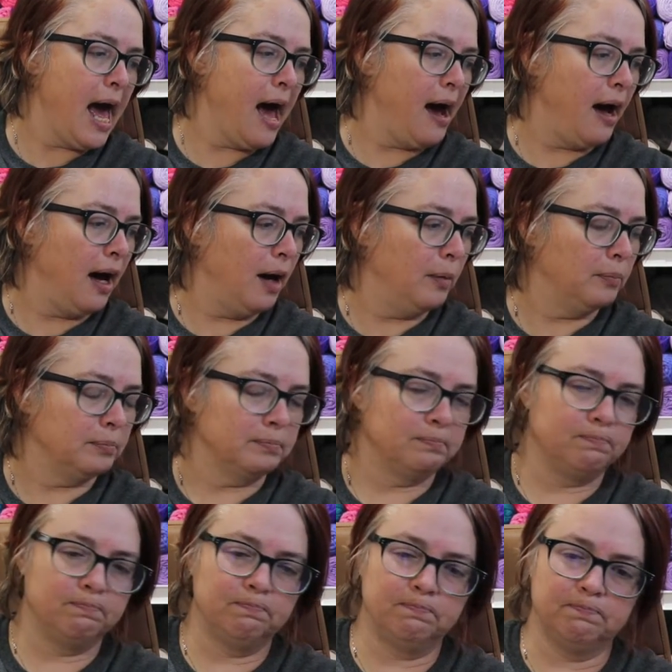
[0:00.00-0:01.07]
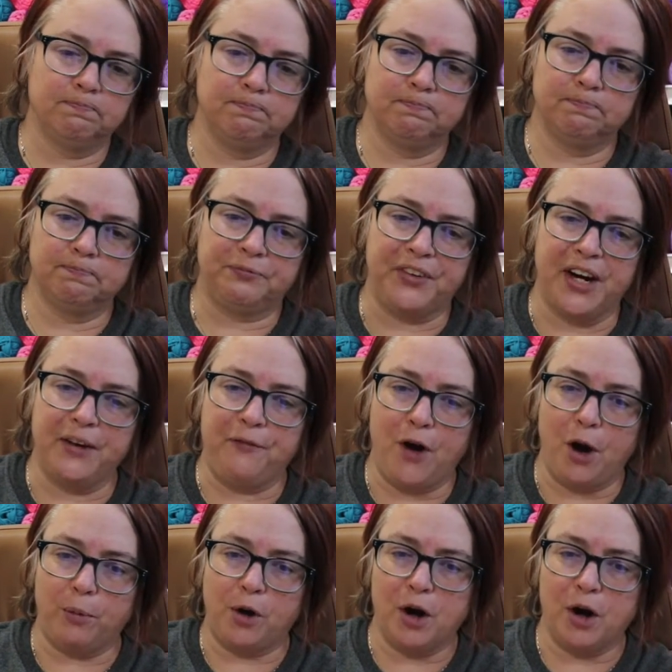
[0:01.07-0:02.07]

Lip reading: Funny Farm